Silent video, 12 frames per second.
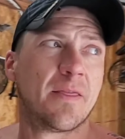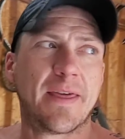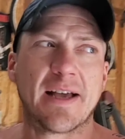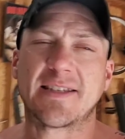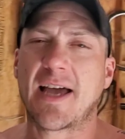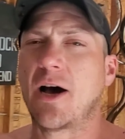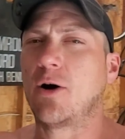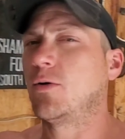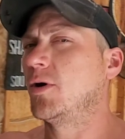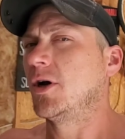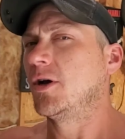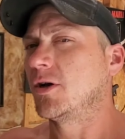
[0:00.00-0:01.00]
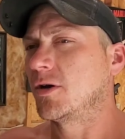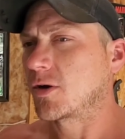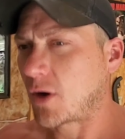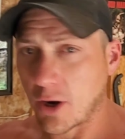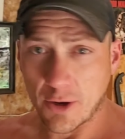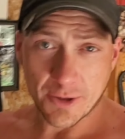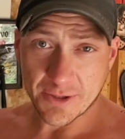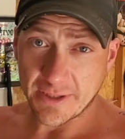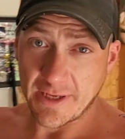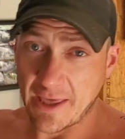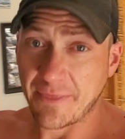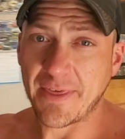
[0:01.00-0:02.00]
That's how
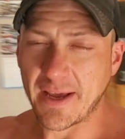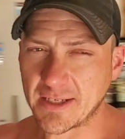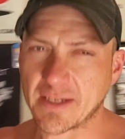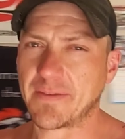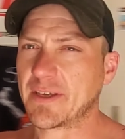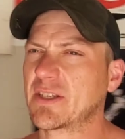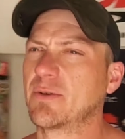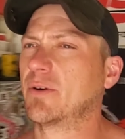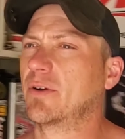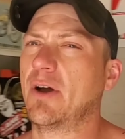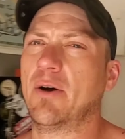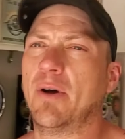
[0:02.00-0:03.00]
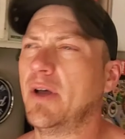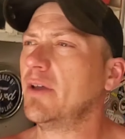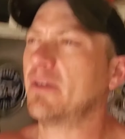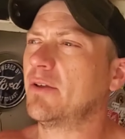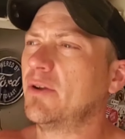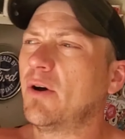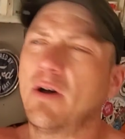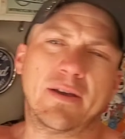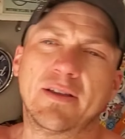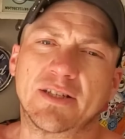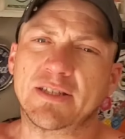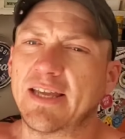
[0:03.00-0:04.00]
cars and things of this sort go. You don't
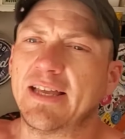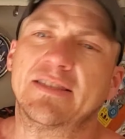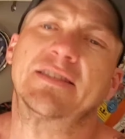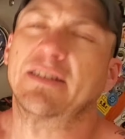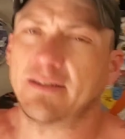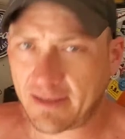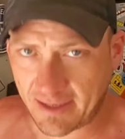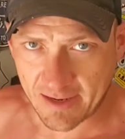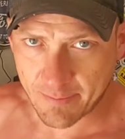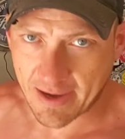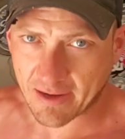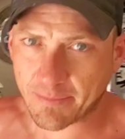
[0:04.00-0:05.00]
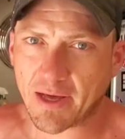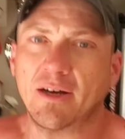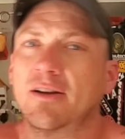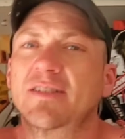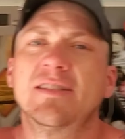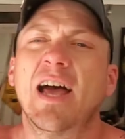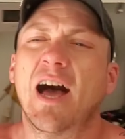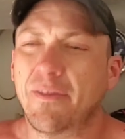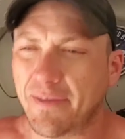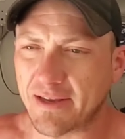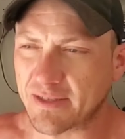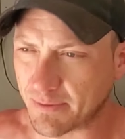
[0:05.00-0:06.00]
just instantly get bottom dollar. It's not how
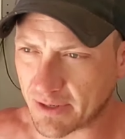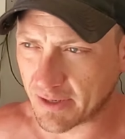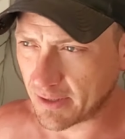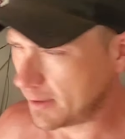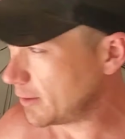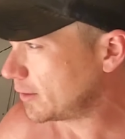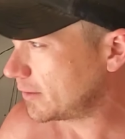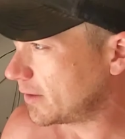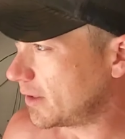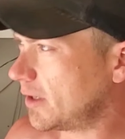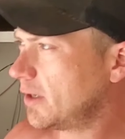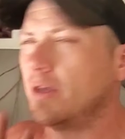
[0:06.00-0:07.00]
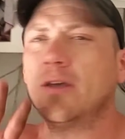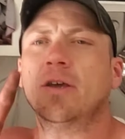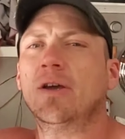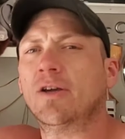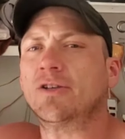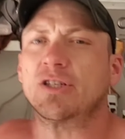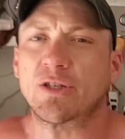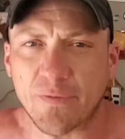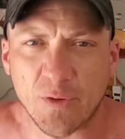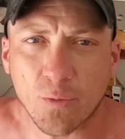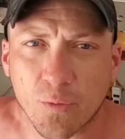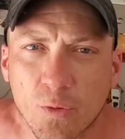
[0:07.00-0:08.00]
things work. Just a
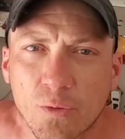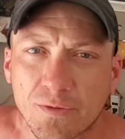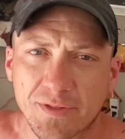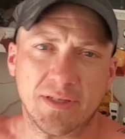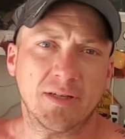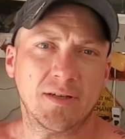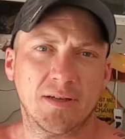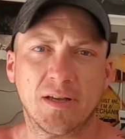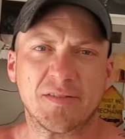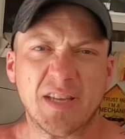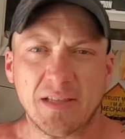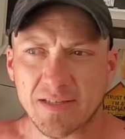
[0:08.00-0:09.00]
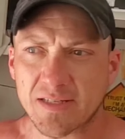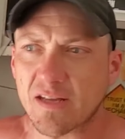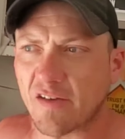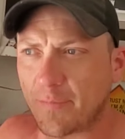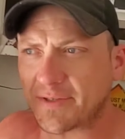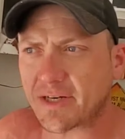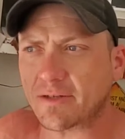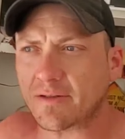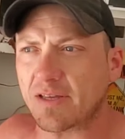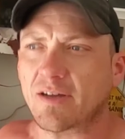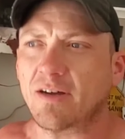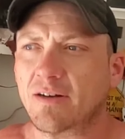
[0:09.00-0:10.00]
few rules of selling stuff,
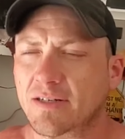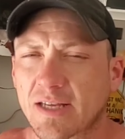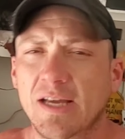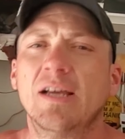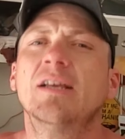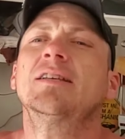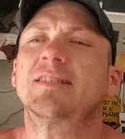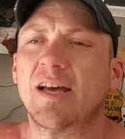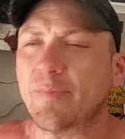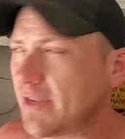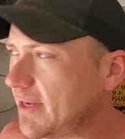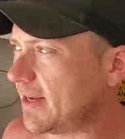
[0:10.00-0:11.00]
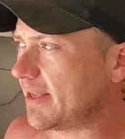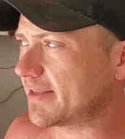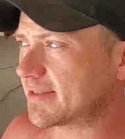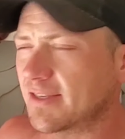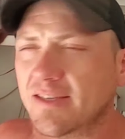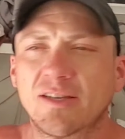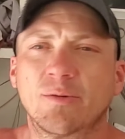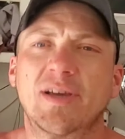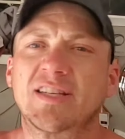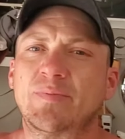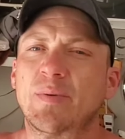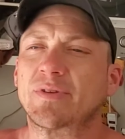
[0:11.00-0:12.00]
particularly cars. Stop being idiots,
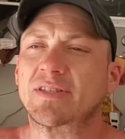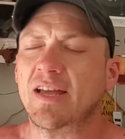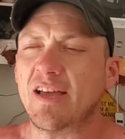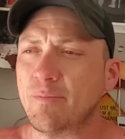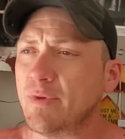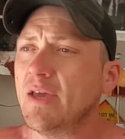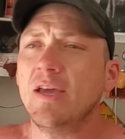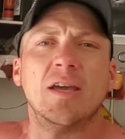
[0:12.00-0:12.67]
waste people's time.